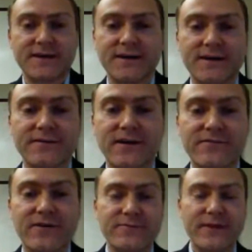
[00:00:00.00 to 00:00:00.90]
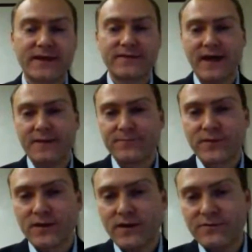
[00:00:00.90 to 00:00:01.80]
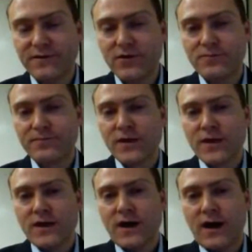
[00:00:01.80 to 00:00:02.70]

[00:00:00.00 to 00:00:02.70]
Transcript: of making that vote.